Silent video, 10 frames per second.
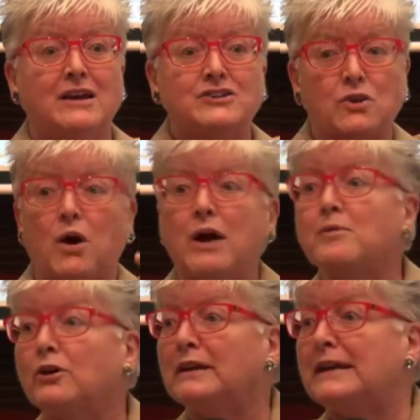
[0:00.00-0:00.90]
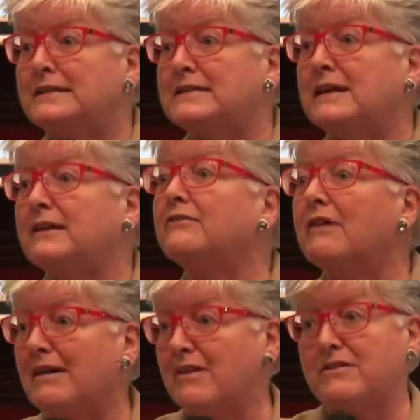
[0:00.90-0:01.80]
So I'm on LinkedIn
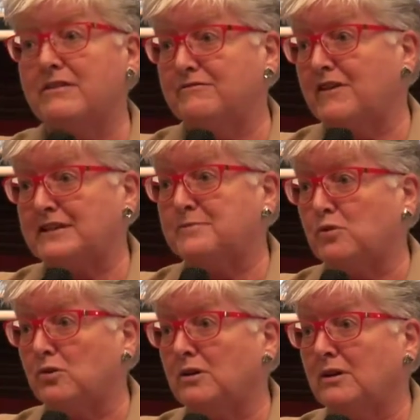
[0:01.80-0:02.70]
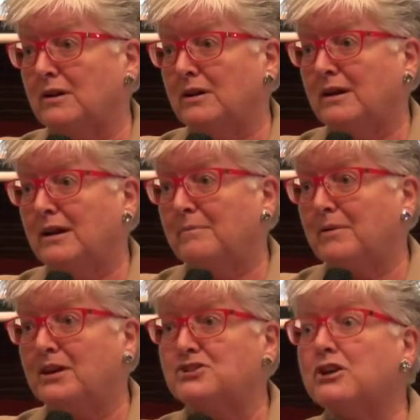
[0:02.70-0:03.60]
rather than Facebook,
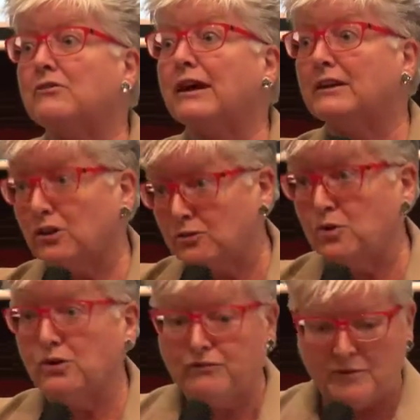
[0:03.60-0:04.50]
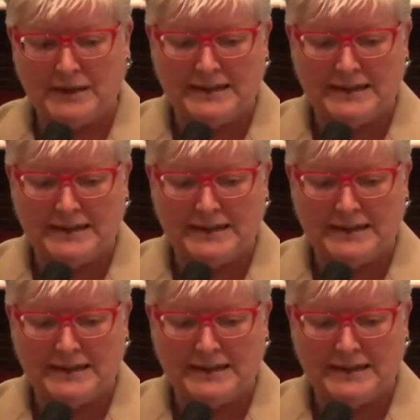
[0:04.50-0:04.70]
but I generate a lot of work from